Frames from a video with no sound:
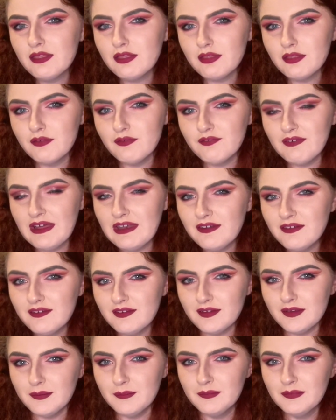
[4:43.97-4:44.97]
The
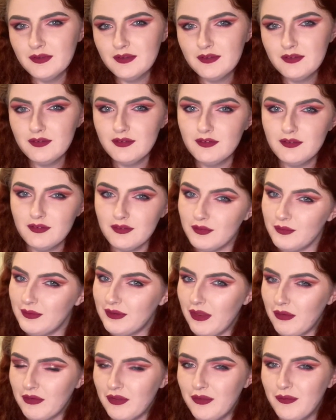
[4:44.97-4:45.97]
Phantom, we
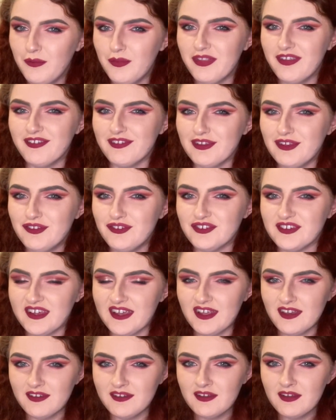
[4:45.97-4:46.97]
don't know who this is
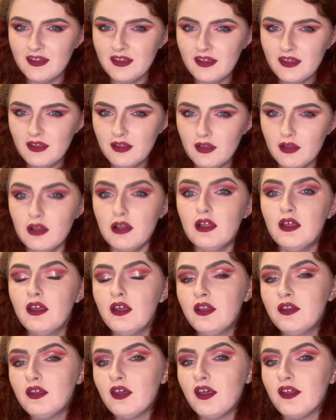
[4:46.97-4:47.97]
yet,
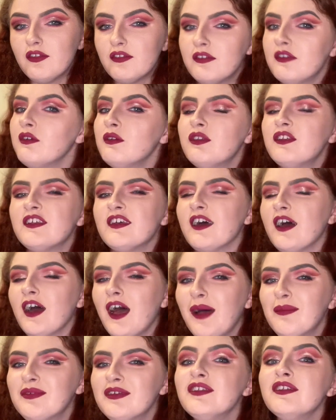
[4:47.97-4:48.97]
lured her suitor
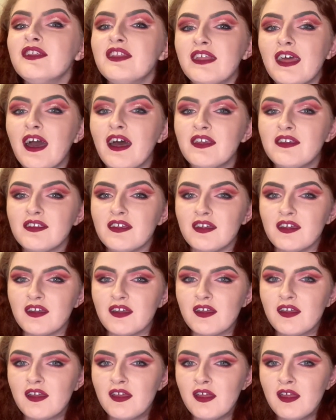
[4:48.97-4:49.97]
up into the
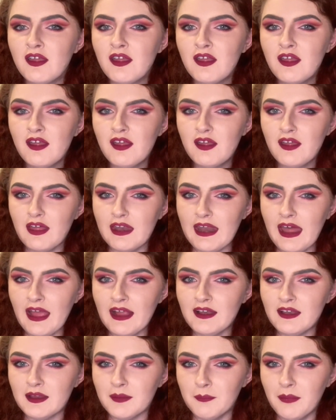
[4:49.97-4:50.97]
attic and
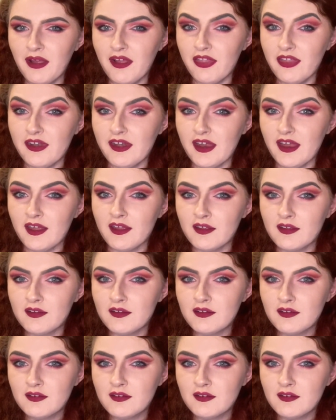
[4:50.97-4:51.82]
hanged him by the neck.